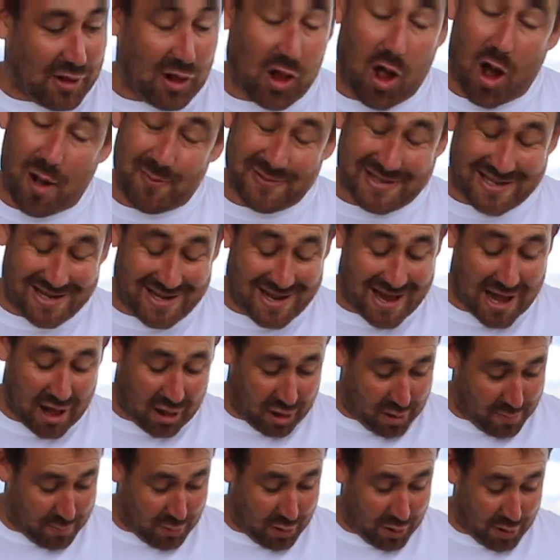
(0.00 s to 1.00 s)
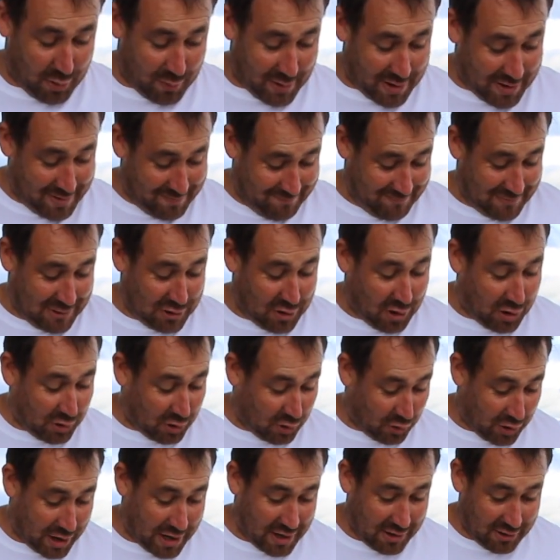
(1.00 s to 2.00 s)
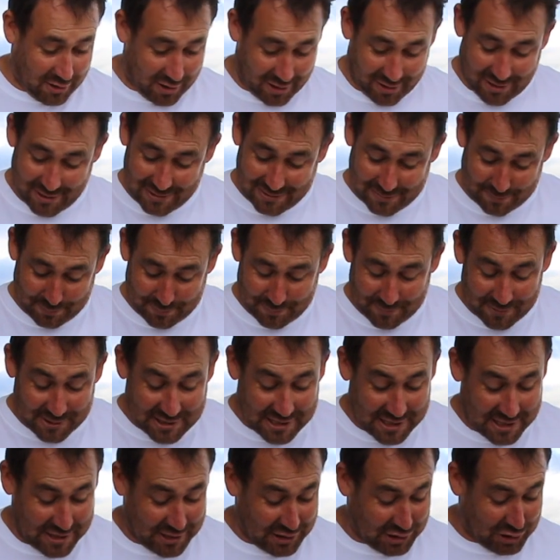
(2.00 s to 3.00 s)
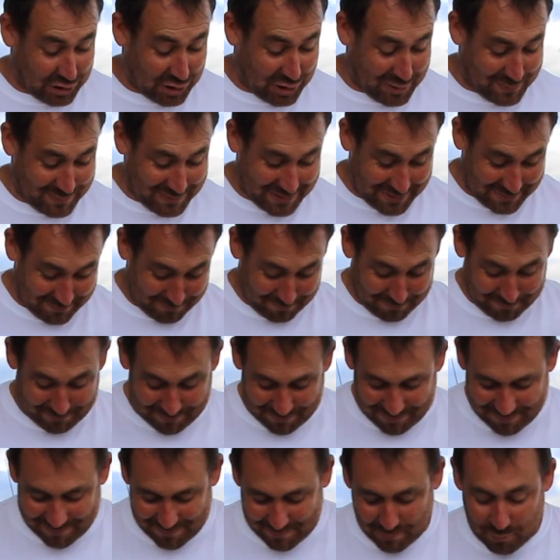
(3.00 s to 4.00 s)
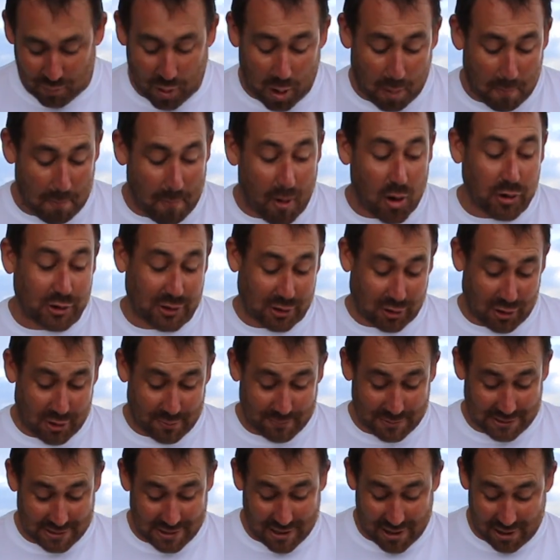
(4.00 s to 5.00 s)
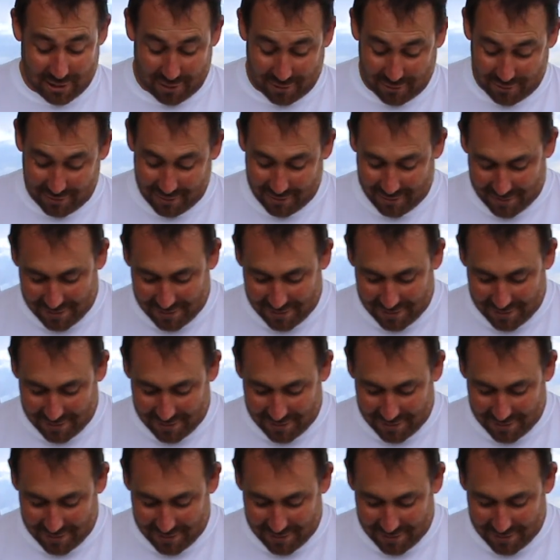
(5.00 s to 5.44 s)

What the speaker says: Limes are yellow, by the way. They're not green like you see in the shops. Well, most limes are yellow.